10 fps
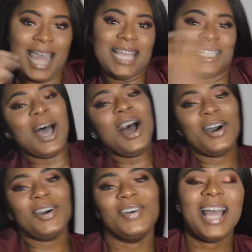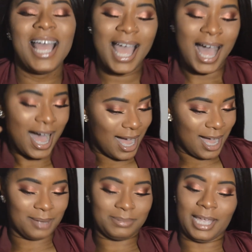So
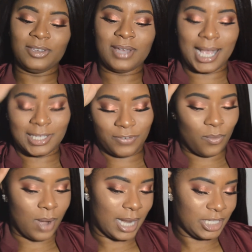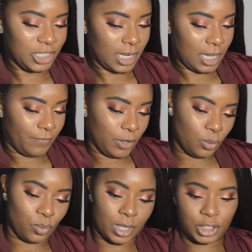thank you guys for watching. If you
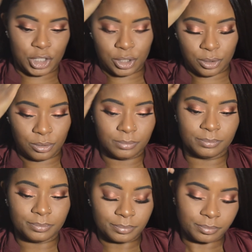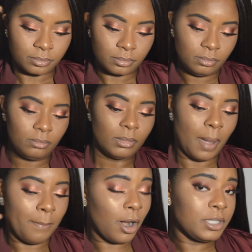want to
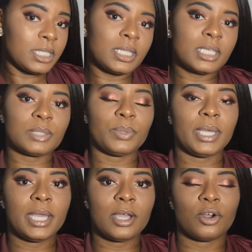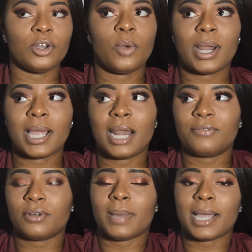purchase this wig or know where I got it
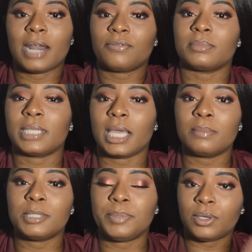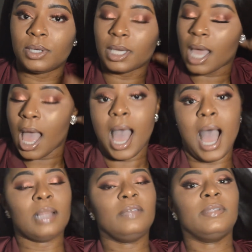from Sam's Beauty.
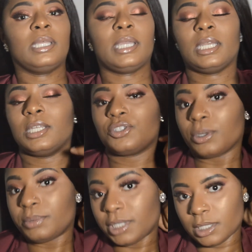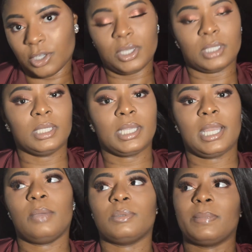I'll leave the link in the description so you can look at
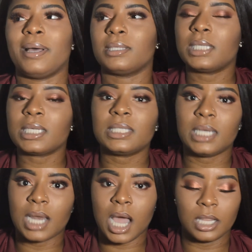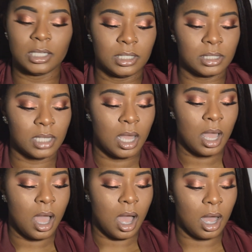it. It was about $60.
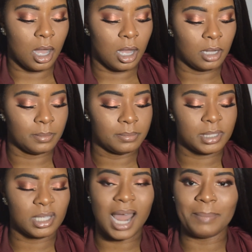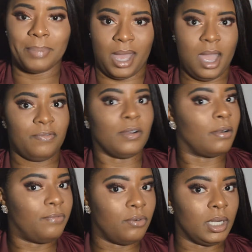So not bad for
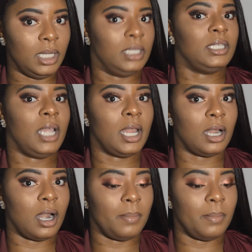a 40-inch hair.